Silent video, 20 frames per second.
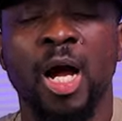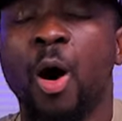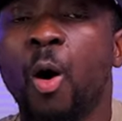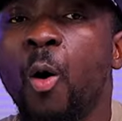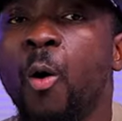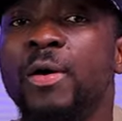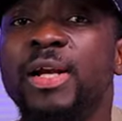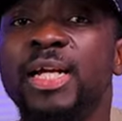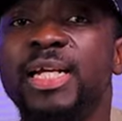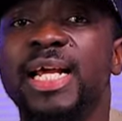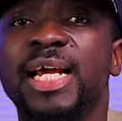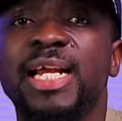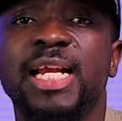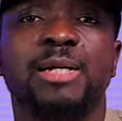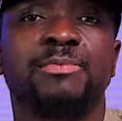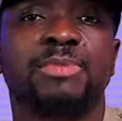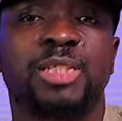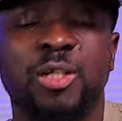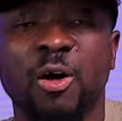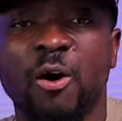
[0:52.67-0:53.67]
Only they
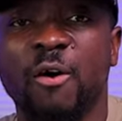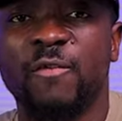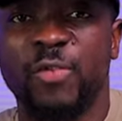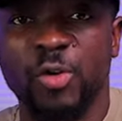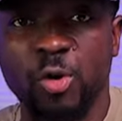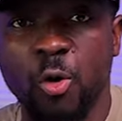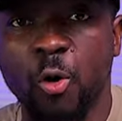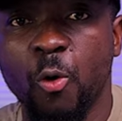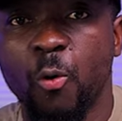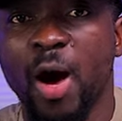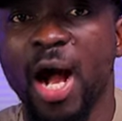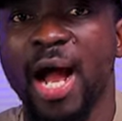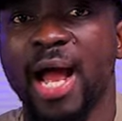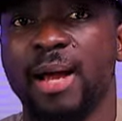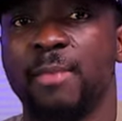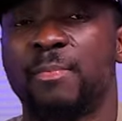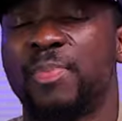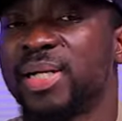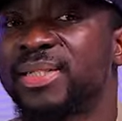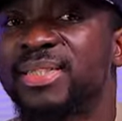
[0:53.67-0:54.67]
themselves know
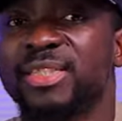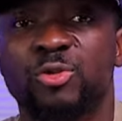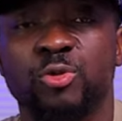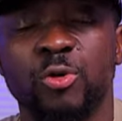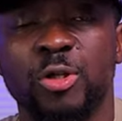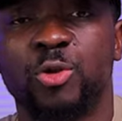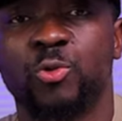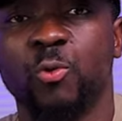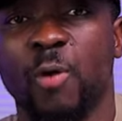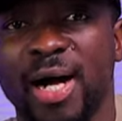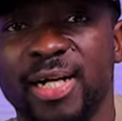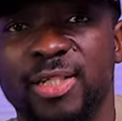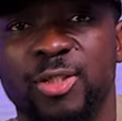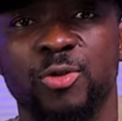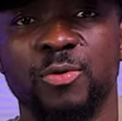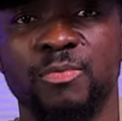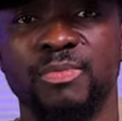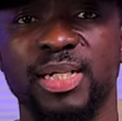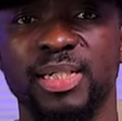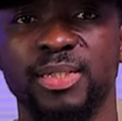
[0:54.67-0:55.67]
why, but it was whack
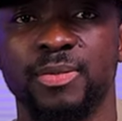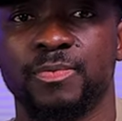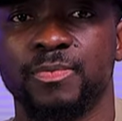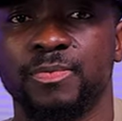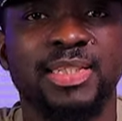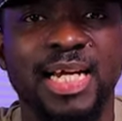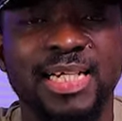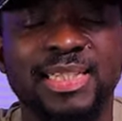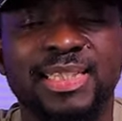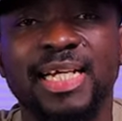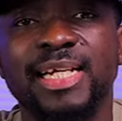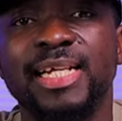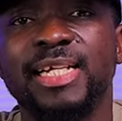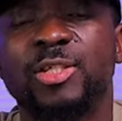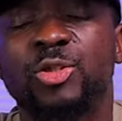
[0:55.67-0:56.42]
to me. Yesterday,